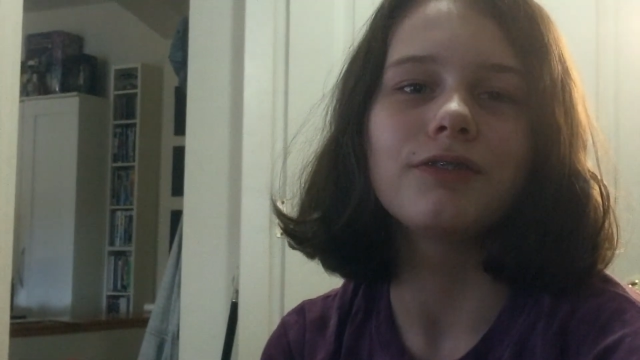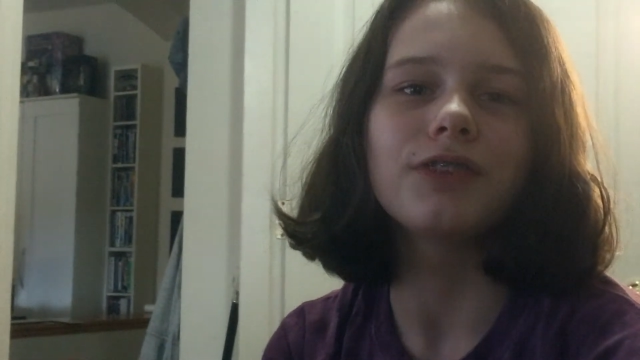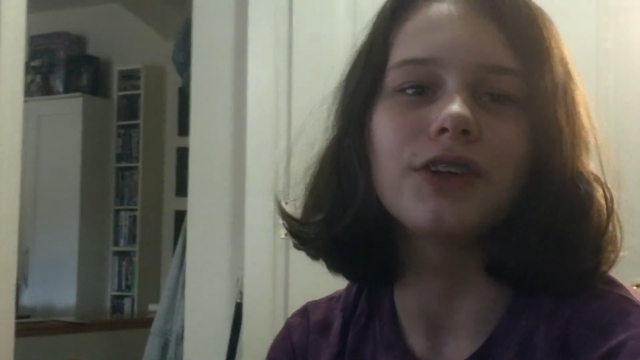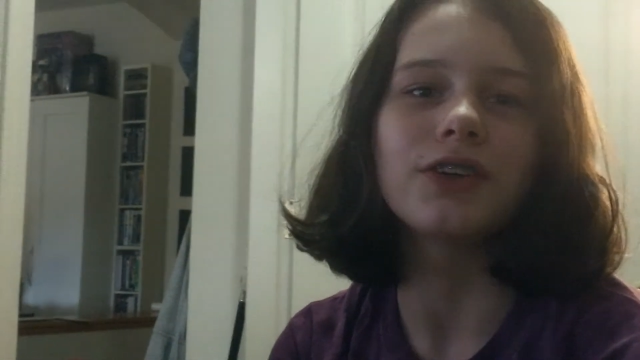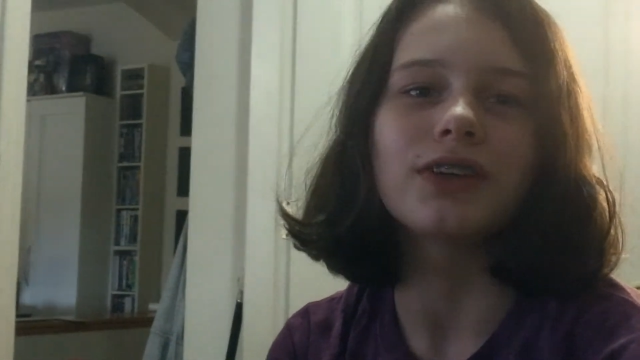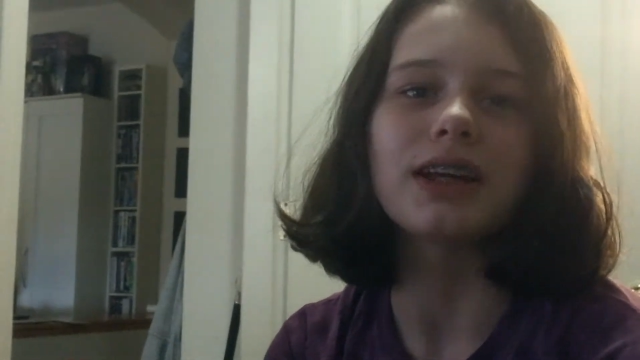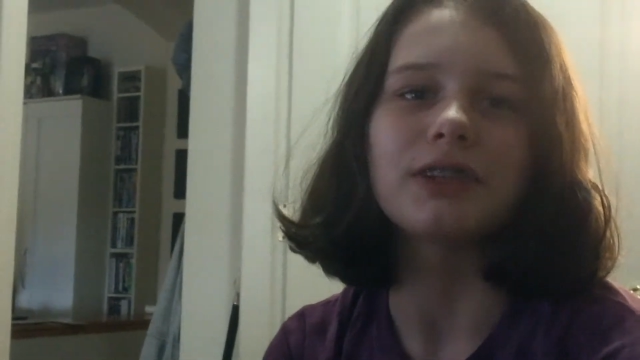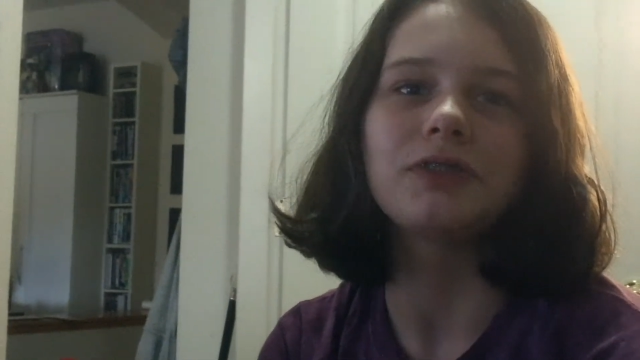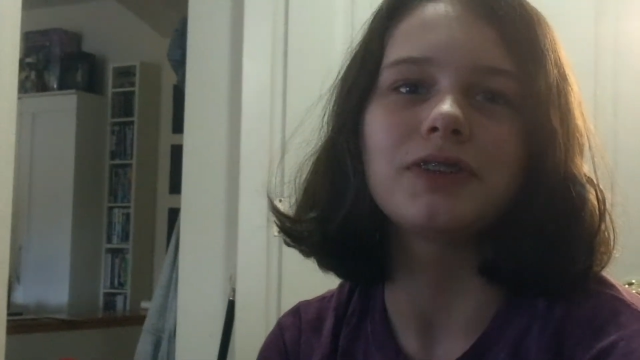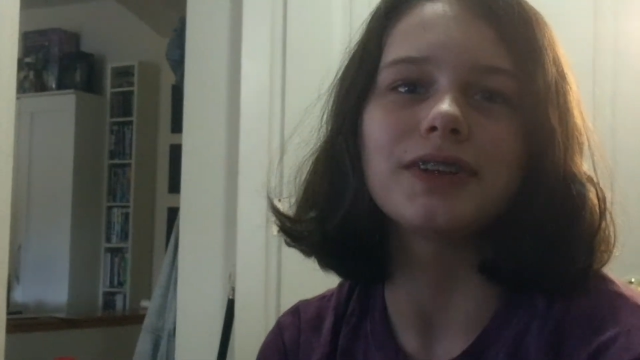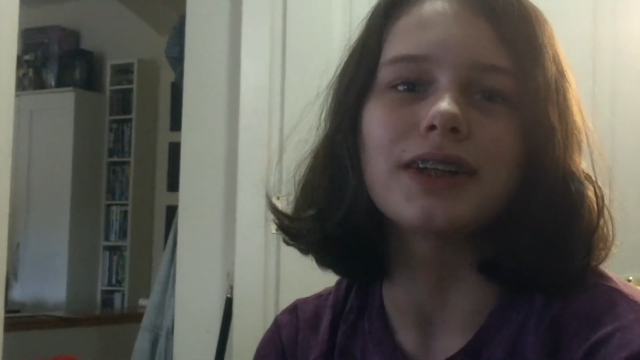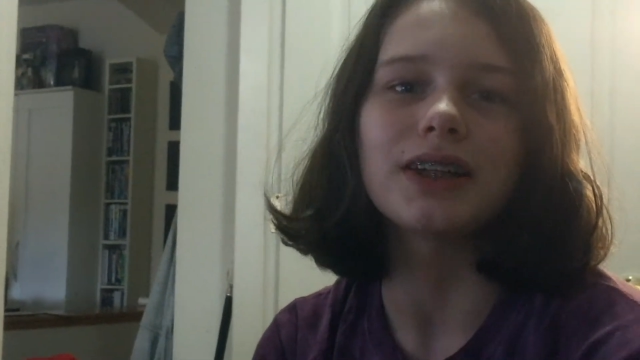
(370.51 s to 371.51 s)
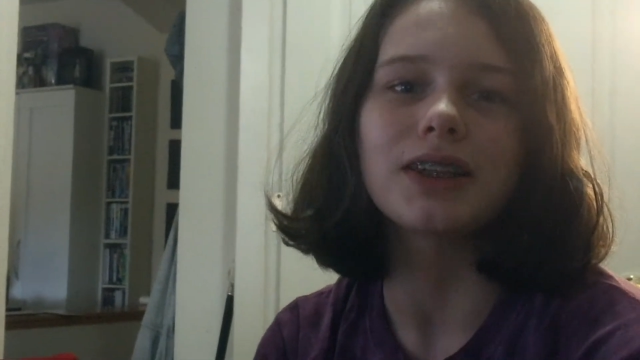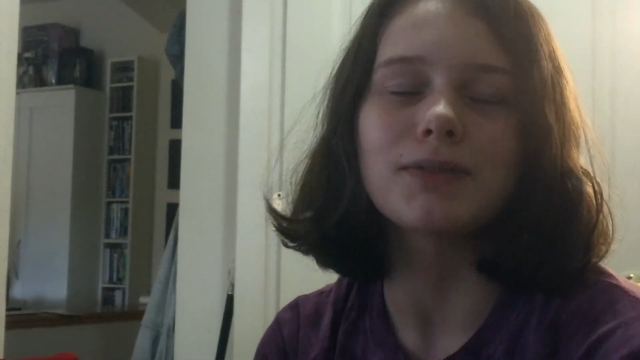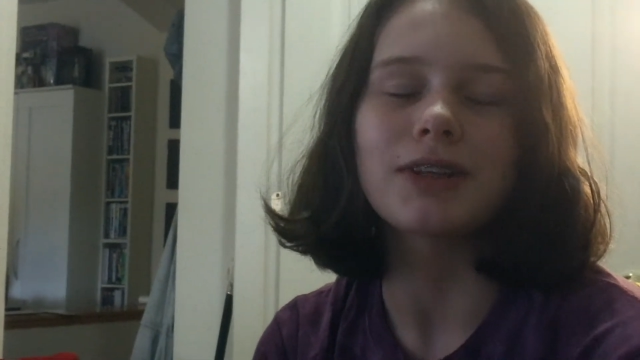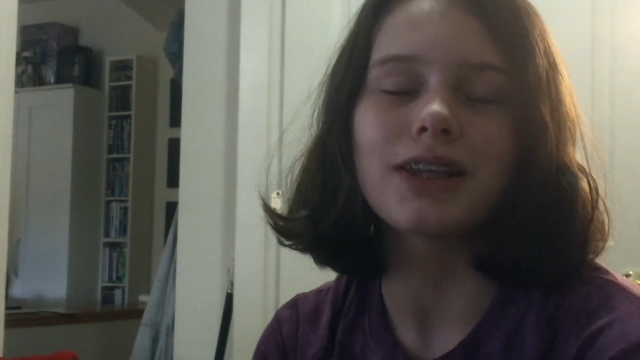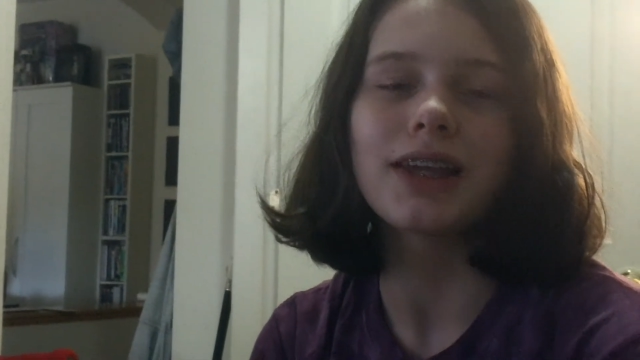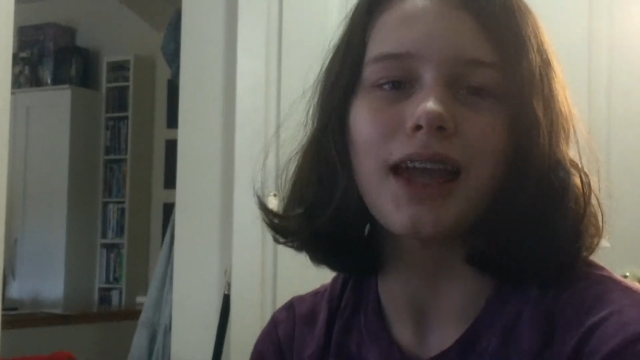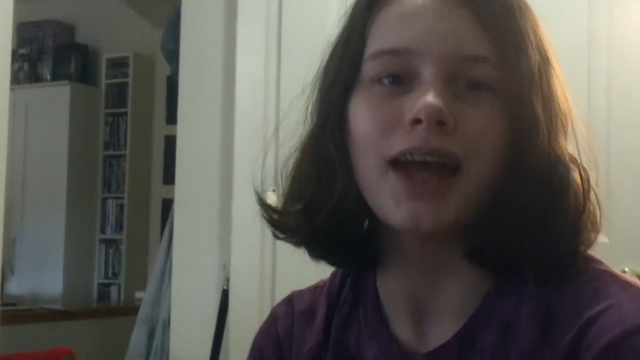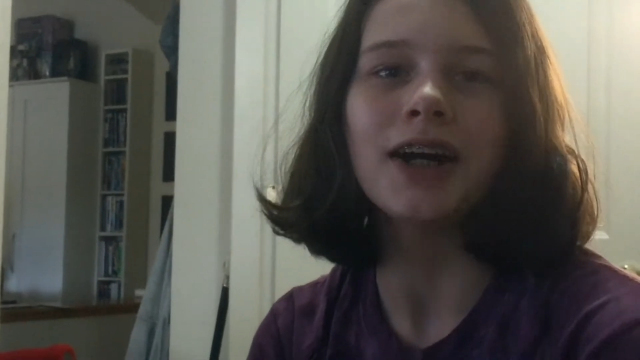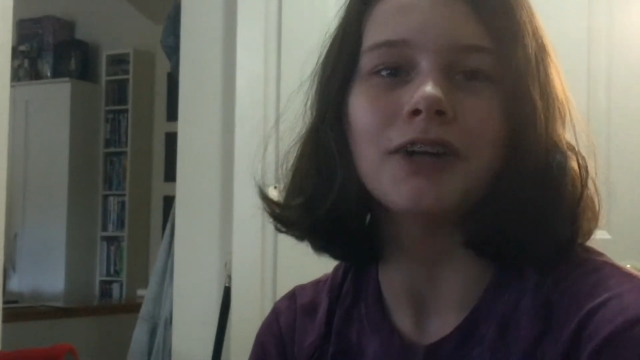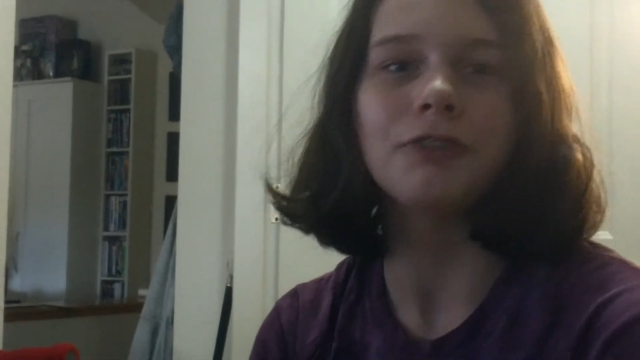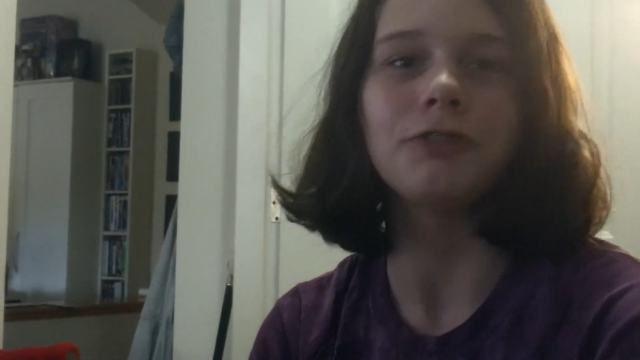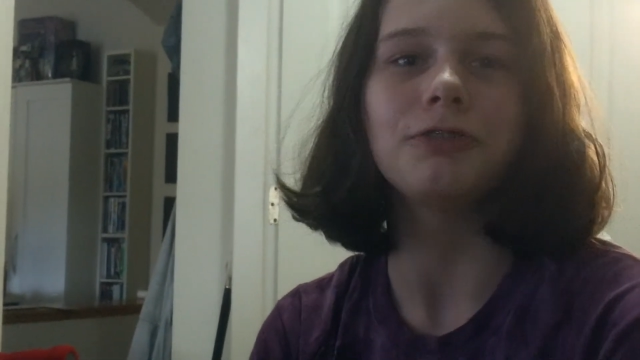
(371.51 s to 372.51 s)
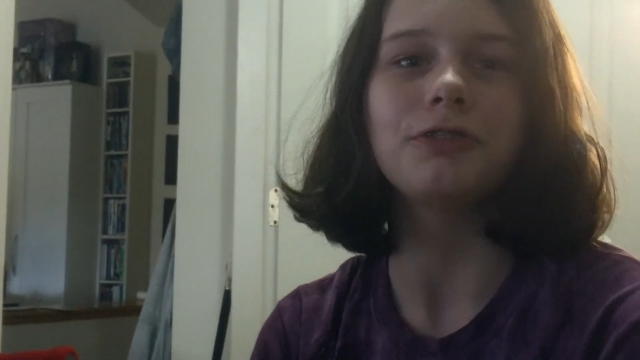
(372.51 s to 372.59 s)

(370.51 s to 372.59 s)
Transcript: those advertisements, have